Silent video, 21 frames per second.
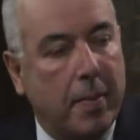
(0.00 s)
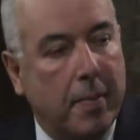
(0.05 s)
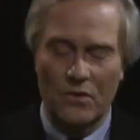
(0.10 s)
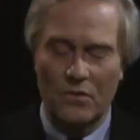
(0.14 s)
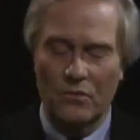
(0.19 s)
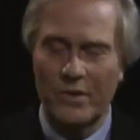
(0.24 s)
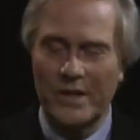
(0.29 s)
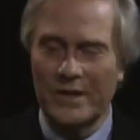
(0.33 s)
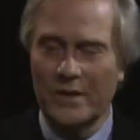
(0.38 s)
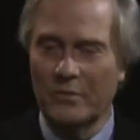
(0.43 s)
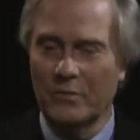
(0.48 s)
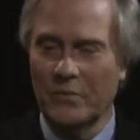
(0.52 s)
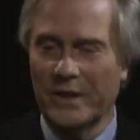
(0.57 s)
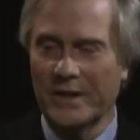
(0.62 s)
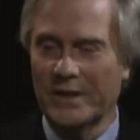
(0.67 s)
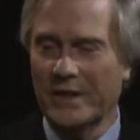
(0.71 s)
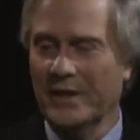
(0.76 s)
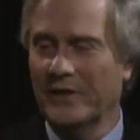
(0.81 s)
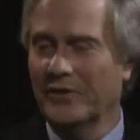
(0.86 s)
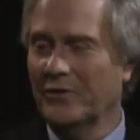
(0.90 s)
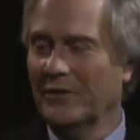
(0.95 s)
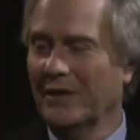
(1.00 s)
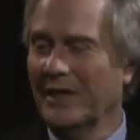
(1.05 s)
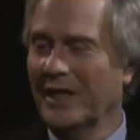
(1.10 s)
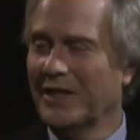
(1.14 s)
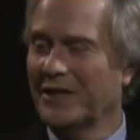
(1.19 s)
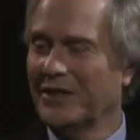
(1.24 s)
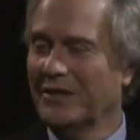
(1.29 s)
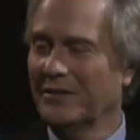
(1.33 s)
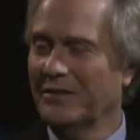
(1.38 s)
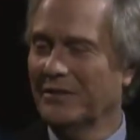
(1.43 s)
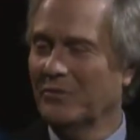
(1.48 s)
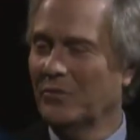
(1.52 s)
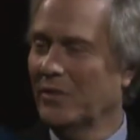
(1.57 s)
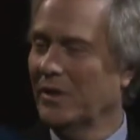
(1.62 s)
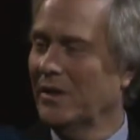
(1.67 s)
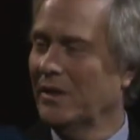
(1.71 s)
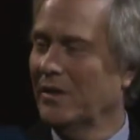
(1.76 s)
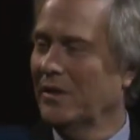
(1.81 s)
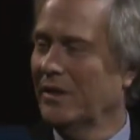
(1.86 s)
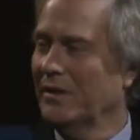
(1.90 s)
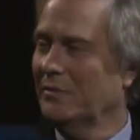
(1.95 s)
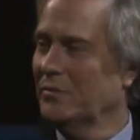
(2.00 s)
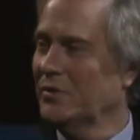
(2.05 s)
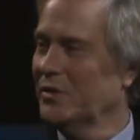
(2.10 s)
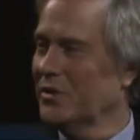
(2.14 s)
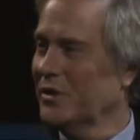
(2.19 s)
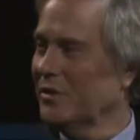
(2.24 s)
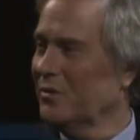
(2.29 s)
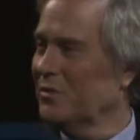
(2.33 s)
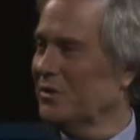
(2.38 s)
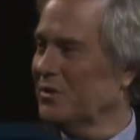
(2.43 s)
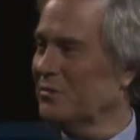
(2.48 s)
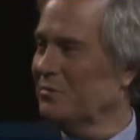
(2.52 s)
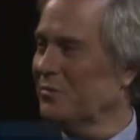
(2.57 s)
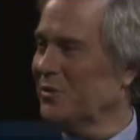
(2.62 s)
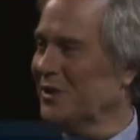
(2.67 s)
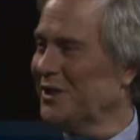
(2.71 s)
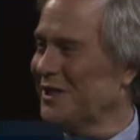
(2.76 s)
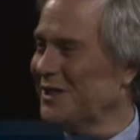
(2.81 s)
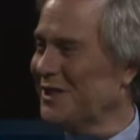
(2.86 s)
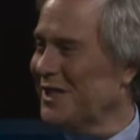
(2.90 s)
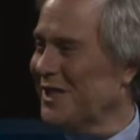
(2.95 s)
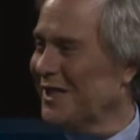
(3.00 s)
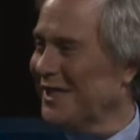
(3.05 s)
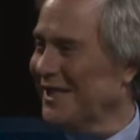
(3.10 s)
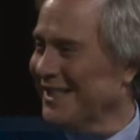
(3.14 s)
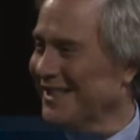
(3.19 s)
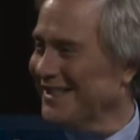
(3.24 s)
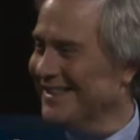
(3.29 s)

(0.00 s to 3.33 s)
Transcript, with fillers: The recent presidential election uh, in Brazil was pretty exciting.